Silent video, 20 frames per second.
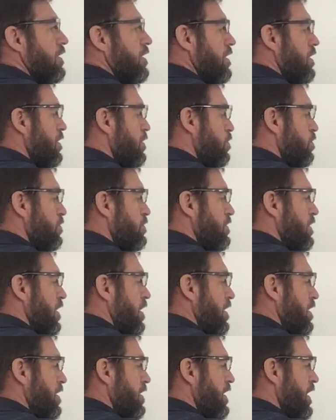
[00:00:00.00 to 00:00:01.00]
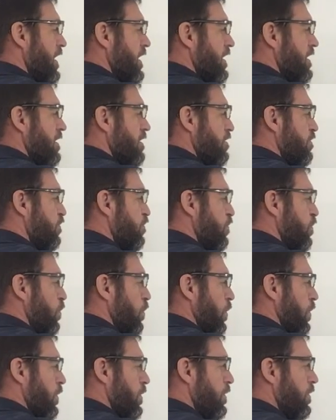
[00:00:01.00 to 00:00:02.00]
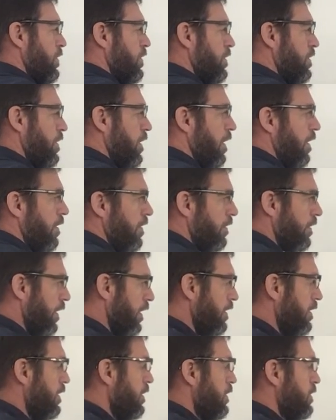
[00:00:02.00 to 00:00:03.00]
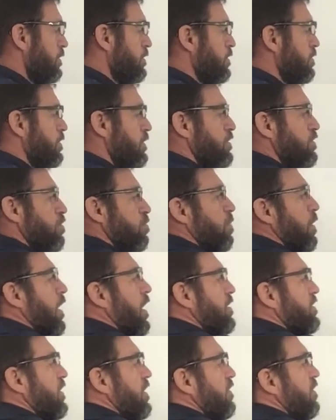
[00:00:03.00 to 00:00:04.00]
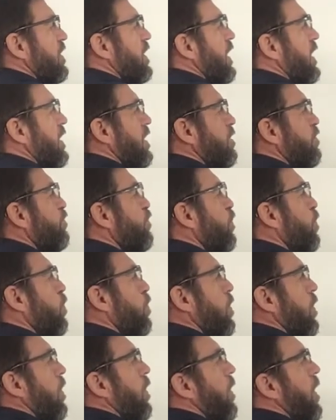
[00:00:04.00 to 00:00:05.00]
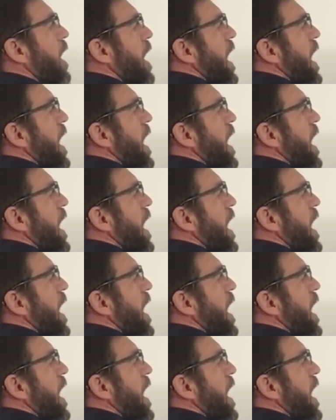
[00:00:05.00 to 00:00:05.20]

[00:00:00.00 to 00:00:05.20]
equals negative 4. Okay? So it's your positive and negative 4 are